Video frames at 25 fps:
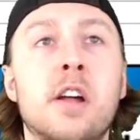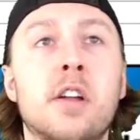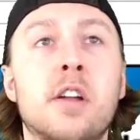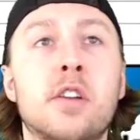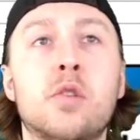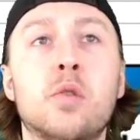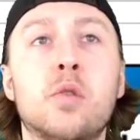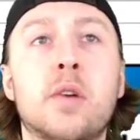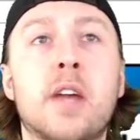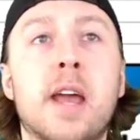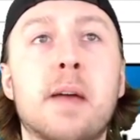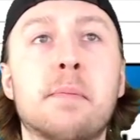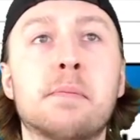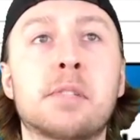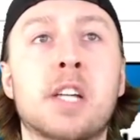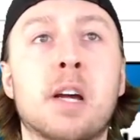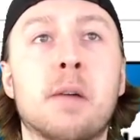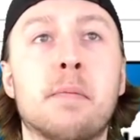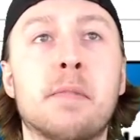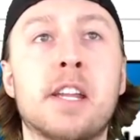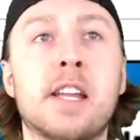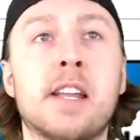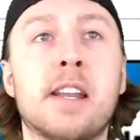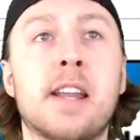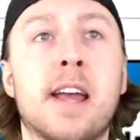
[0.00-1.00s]
two games
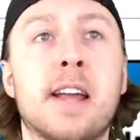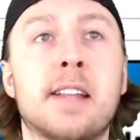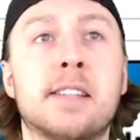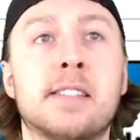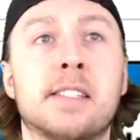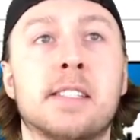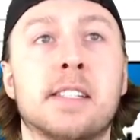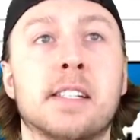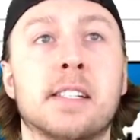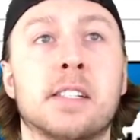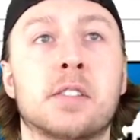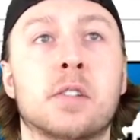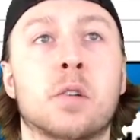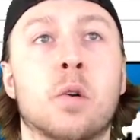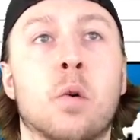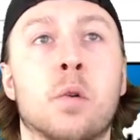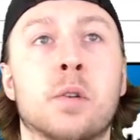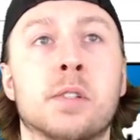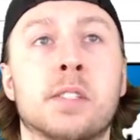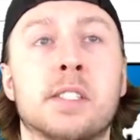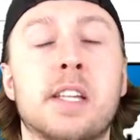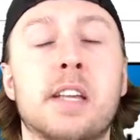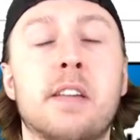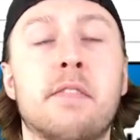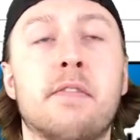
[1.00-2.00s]
coming in at six
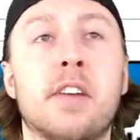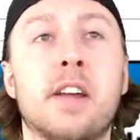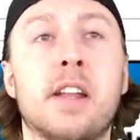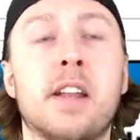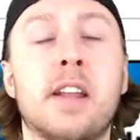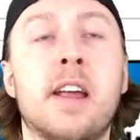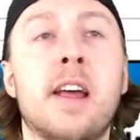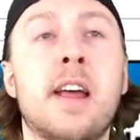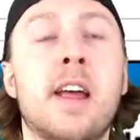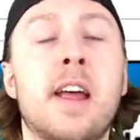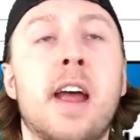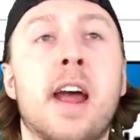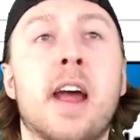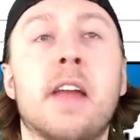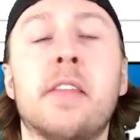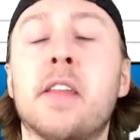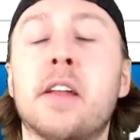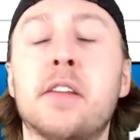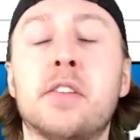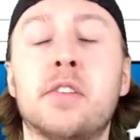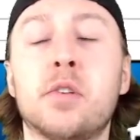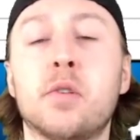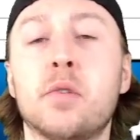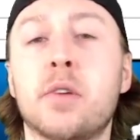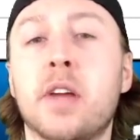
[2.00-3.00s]
goals even, and
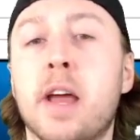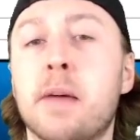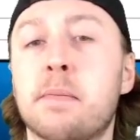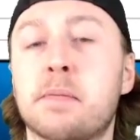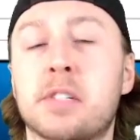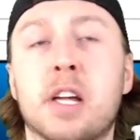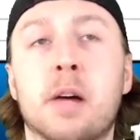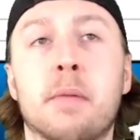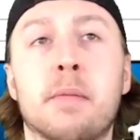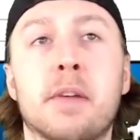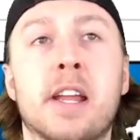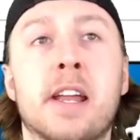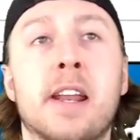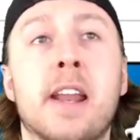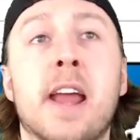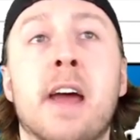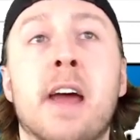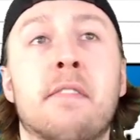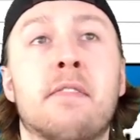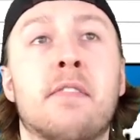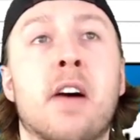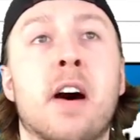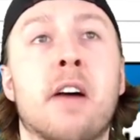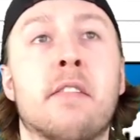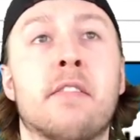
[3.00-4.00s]
then two games coming in
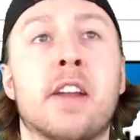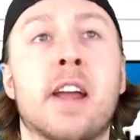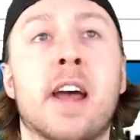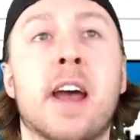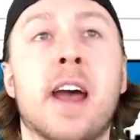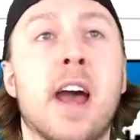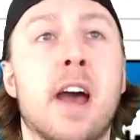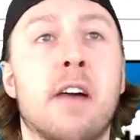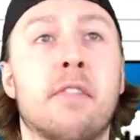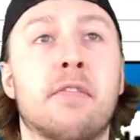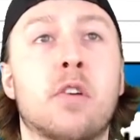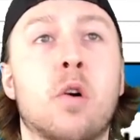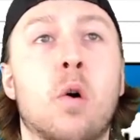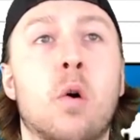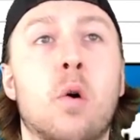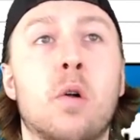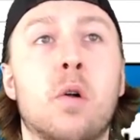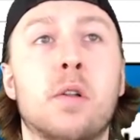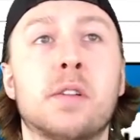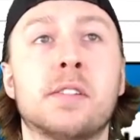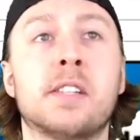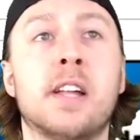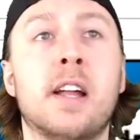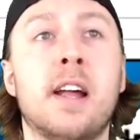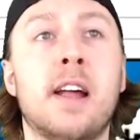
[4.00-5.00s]
at five and a half
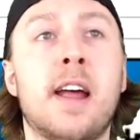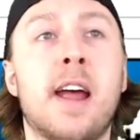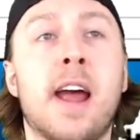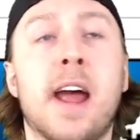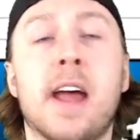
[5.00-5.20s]
goals.